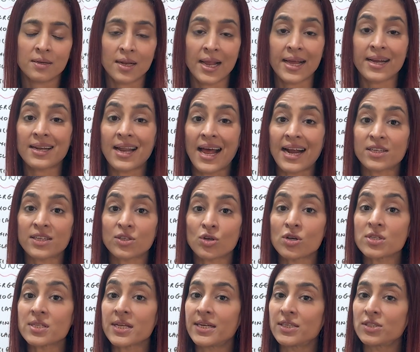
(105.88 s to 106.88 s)
like
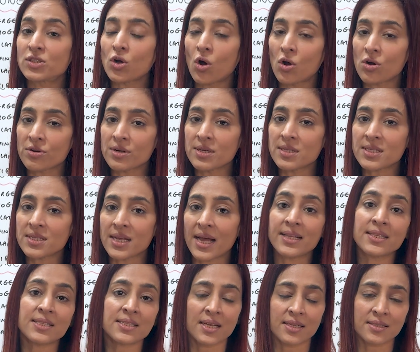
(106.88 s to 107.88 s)
lactose intolerance
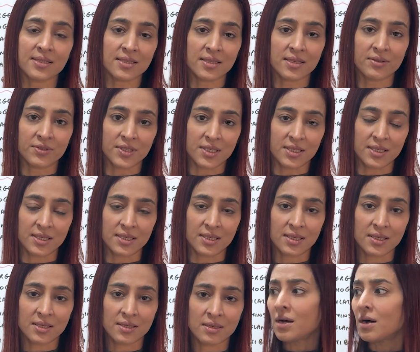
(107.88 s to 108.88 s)
and sensitivity.
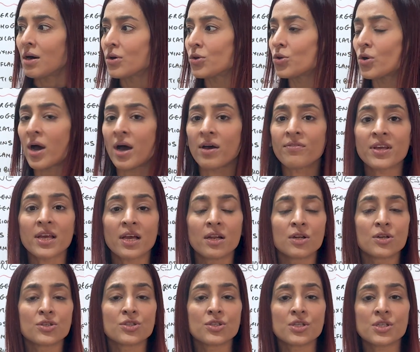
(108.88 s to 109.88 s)
You're having
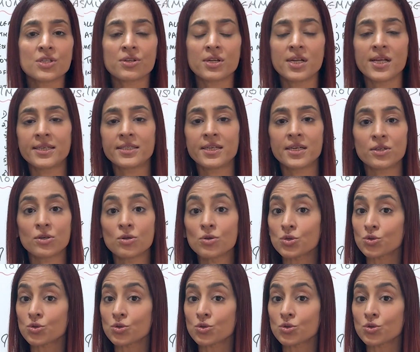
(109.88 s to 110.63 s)
allergies related to